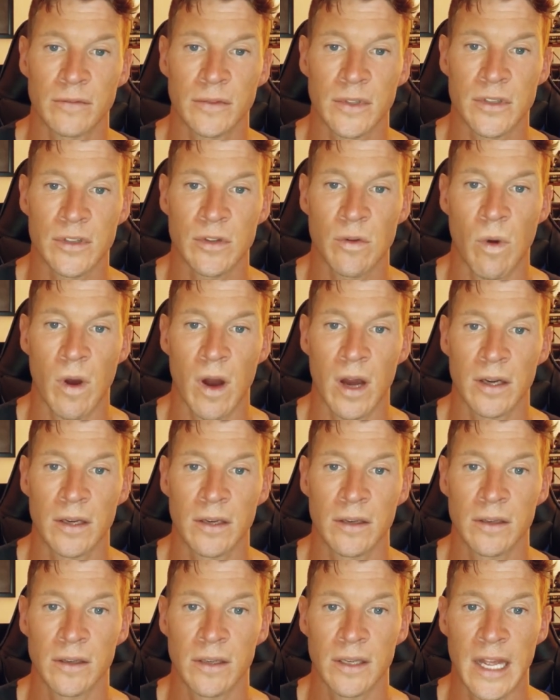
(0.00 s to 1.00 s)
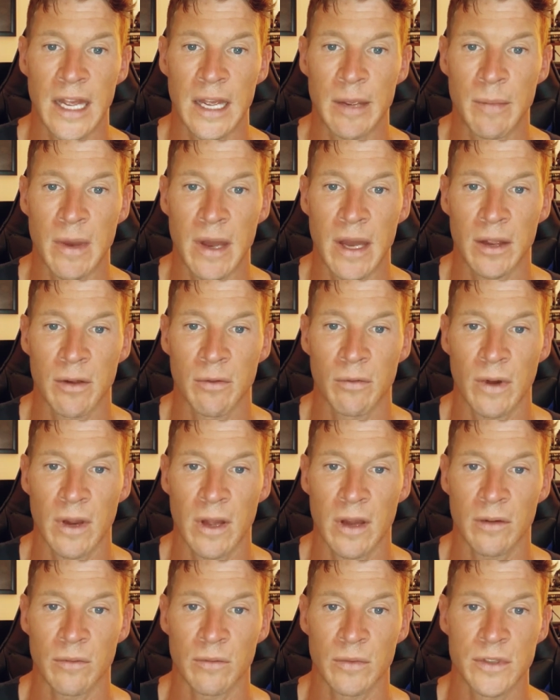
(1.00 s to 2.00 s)
the squad came back
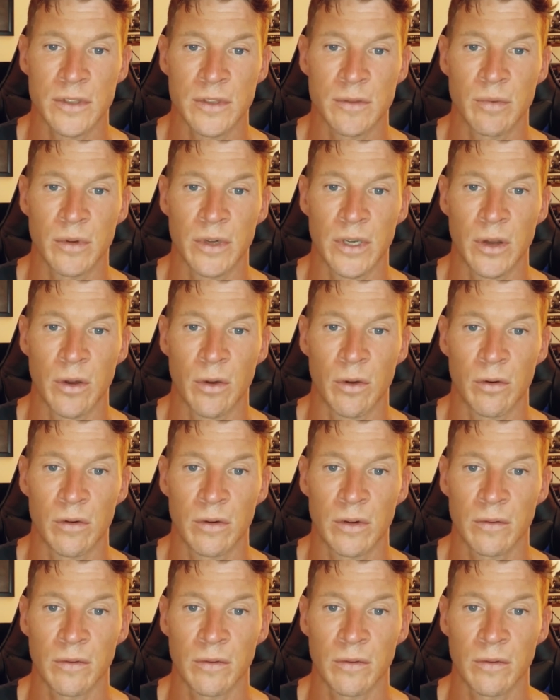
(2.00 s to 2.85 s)
around, which is pretty cool.